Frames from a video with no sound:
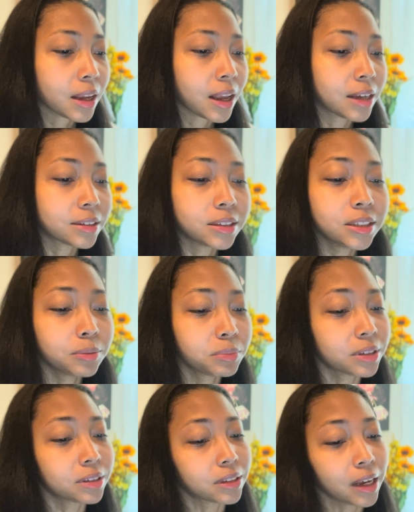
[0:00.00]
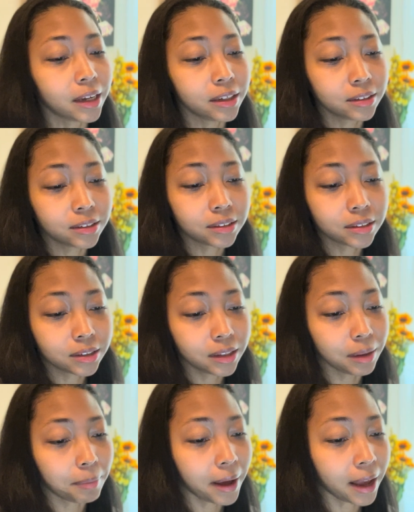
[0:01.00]
I see the mistakes,
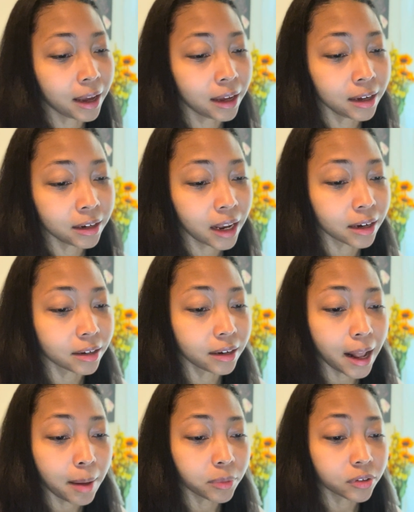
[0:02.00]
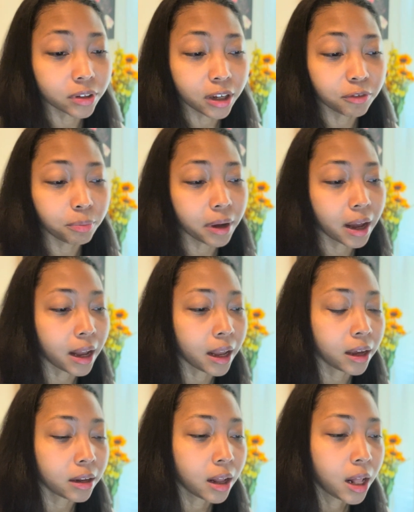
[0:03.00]
the pain, and the damage left
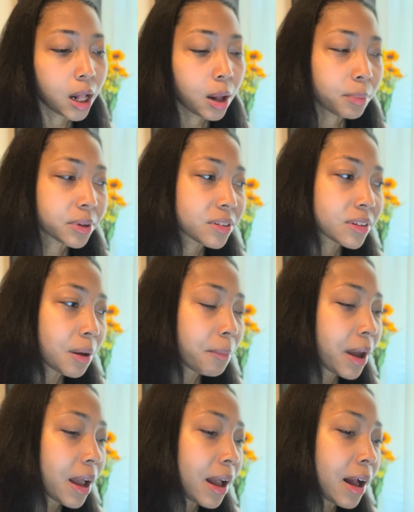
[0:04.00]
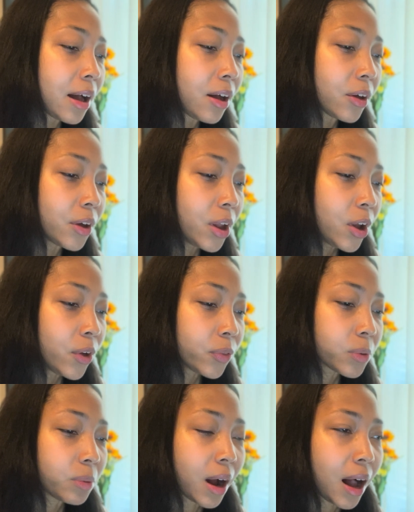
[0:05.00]
behind. But somehow,
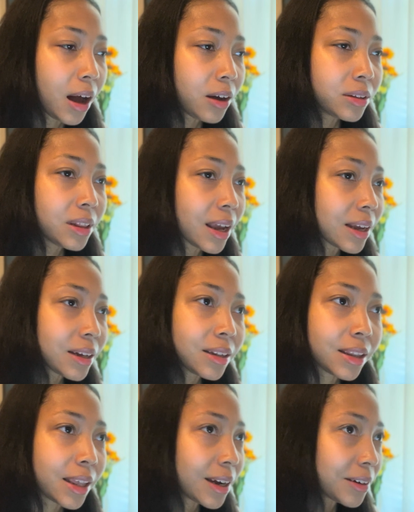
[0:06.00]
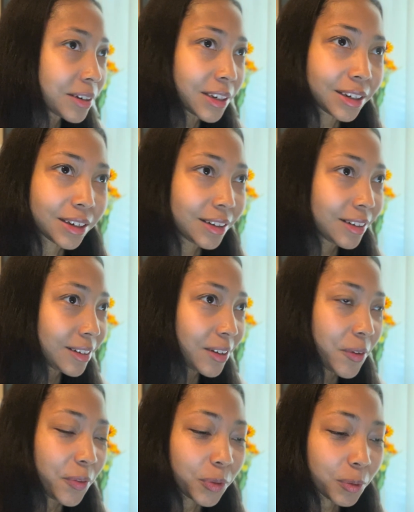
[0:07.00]
through all that clarity,
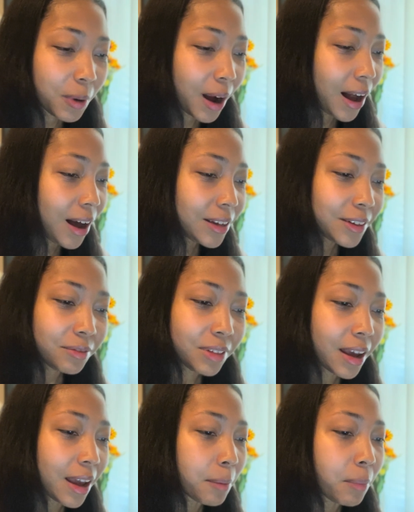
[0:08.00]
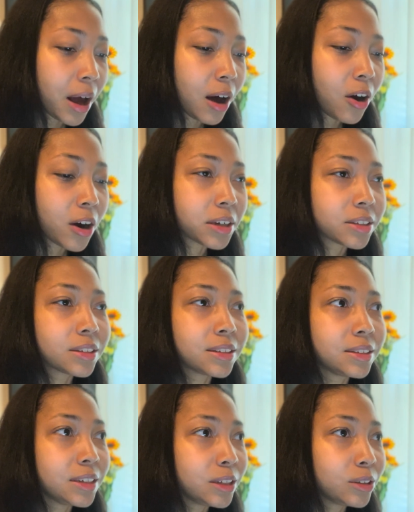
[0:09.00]
through all of that, my heart
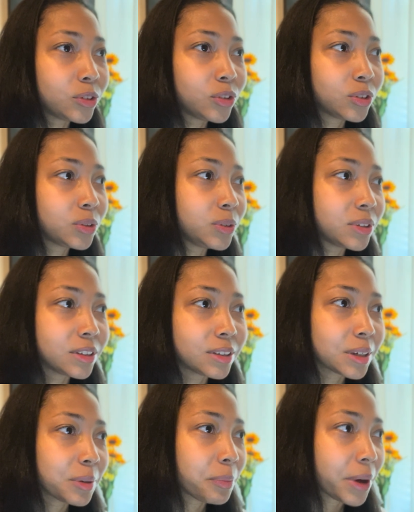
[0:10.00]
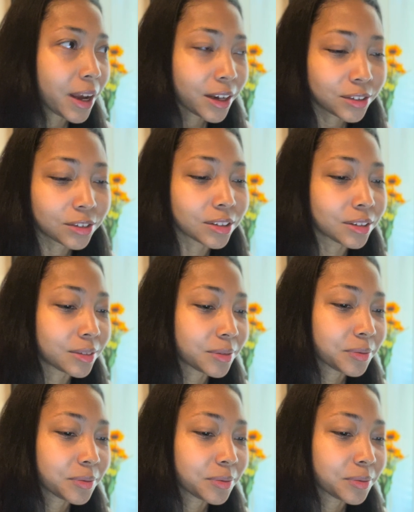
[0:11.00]
still chooses compassion.